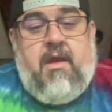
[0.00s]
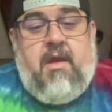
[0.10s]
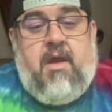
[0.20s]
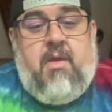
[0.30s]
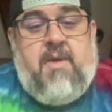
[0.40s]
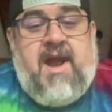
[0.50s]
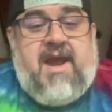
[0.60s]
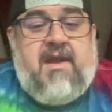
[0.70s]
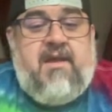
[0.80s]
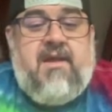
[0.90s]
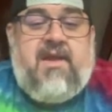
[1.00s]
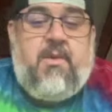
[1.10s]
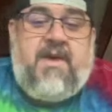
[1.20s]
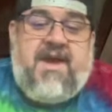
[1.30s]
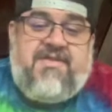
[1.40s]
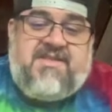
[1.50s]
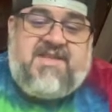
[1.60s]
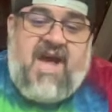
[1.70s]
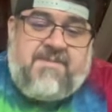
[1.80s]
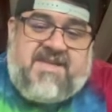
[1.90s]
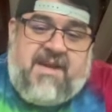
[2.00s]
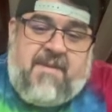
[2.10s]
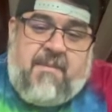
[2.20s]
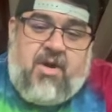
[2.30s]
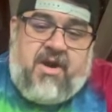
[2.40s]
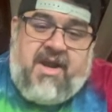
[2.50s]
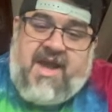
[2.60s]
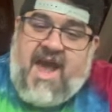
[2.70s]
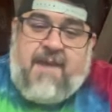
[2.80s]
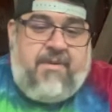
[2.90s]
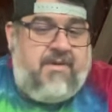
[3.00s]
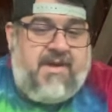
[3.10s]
All right, and then we got the top 10 by market cap.